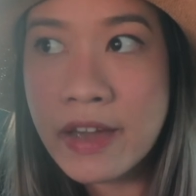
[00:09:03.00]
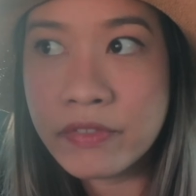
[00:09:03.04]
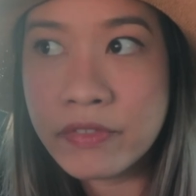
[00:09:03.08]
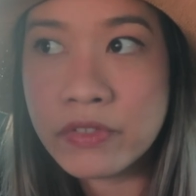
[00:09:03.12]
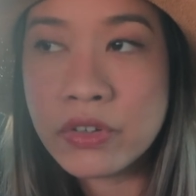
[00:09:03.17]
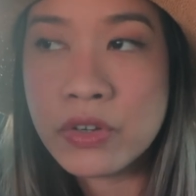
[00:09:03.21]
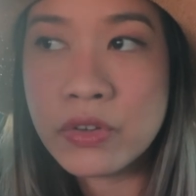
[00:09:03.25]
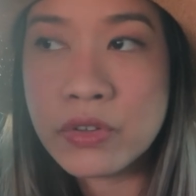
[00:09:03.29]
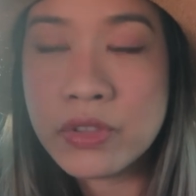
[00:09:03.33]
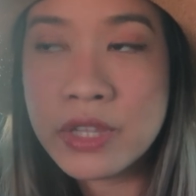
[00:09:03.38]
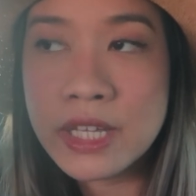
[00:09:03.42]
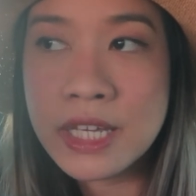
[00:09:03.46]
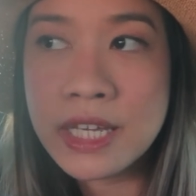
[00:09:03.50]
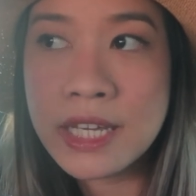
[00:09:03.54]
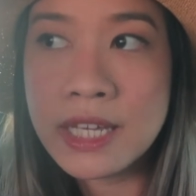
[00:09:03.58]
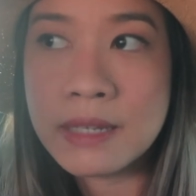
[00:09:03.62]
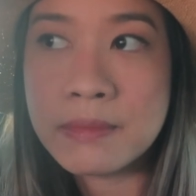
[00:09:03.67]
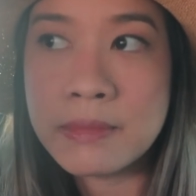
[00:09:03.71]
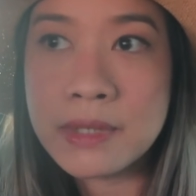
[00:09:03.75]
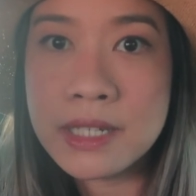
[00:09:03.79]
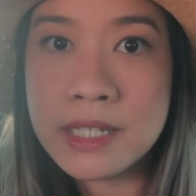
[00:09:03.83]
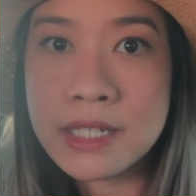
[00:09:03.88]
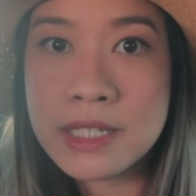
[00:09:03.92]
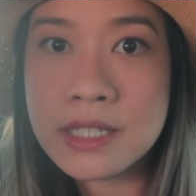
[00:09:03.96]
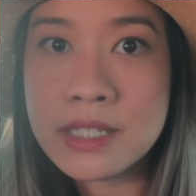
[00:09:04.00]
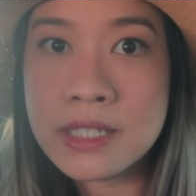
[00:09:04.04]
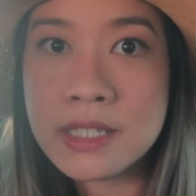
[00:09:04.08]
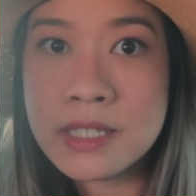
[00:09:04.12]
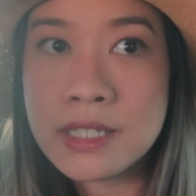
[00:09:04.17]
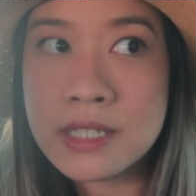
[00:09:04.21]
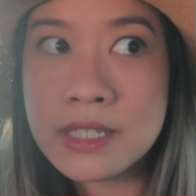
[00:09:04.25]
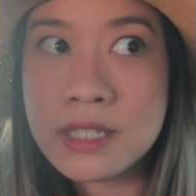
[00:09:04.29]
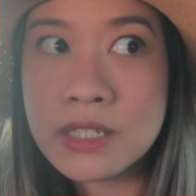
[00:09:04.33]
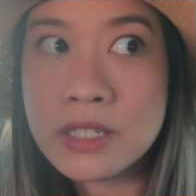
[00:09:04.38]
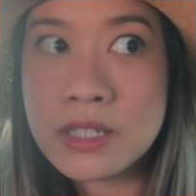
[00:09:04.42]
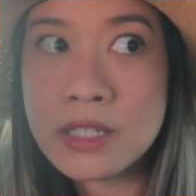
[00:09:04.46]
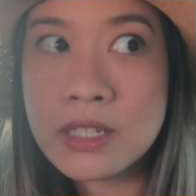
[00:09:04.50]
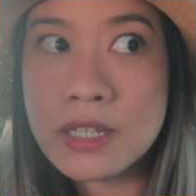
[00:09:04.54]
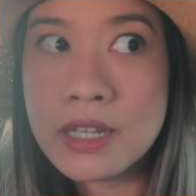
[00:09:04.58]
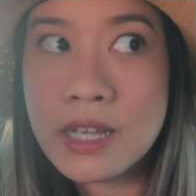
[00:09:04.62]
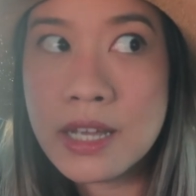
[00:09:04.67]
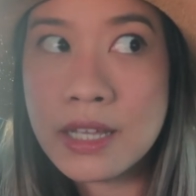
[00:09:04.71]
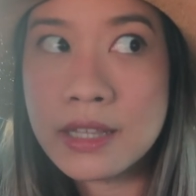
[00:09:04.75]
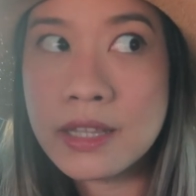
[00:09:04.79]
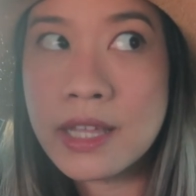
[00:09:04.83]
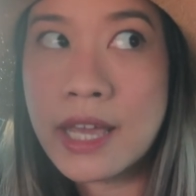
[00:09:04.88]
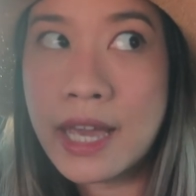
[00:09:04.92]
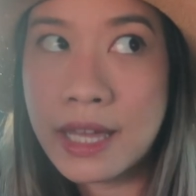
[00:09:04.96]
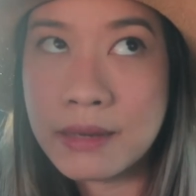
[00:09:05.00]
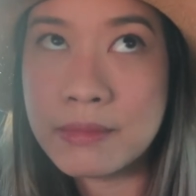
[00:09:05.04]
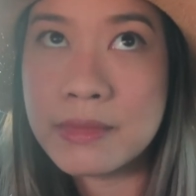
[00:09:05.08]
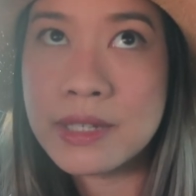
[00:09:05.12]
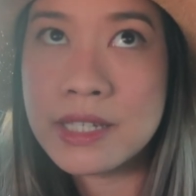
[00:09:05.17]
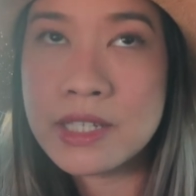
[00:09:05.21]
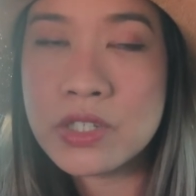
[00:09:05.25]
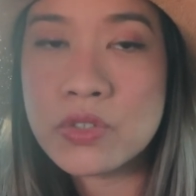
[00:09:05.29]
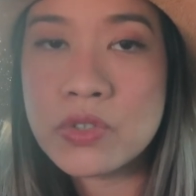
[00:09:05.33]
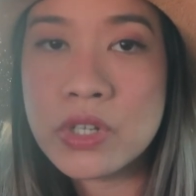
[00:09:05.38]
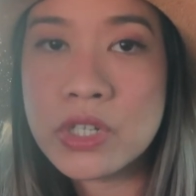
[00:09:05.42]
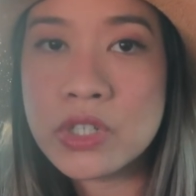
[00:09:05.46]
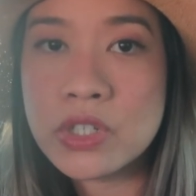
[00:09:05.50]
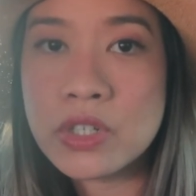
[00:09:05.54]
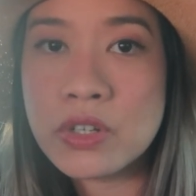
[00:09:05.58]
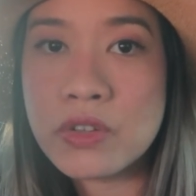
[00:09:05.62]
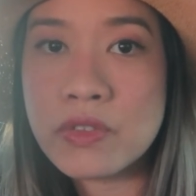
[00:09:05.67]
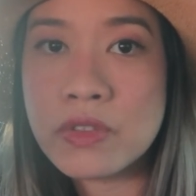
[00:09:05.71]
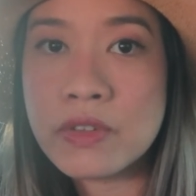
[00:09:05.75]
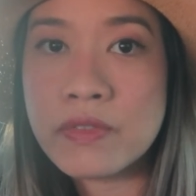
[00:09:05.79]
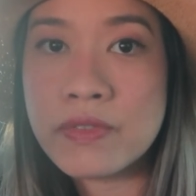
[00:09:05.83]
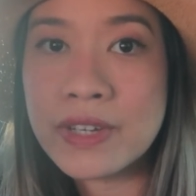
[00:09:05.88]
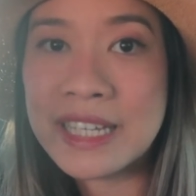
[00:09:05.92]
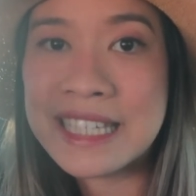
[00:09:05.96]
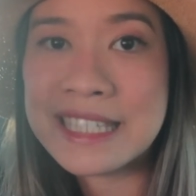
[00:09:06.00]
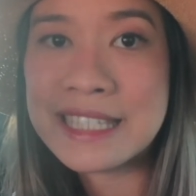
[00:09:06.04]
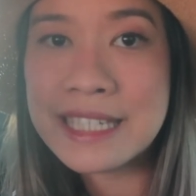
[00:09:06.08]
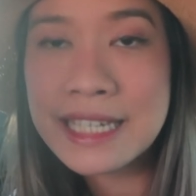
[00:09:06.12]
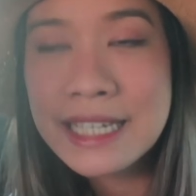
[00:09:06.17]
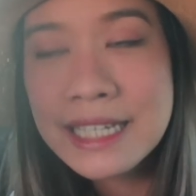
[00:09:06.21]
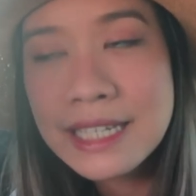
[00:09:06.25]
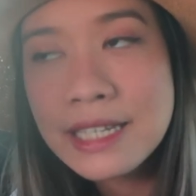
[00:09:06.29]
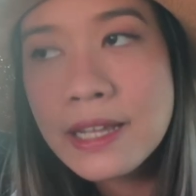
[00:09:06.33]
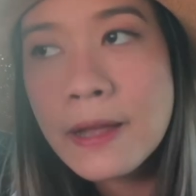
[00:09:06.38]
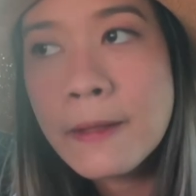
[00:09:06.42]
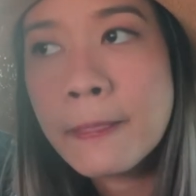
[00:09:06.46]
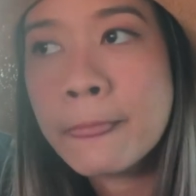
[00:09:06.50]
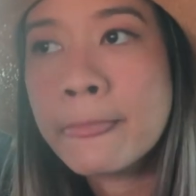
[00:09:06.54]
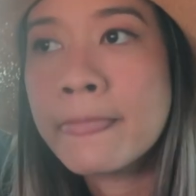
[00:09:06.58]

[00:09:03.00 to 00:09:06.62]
after the administration of the vaccine.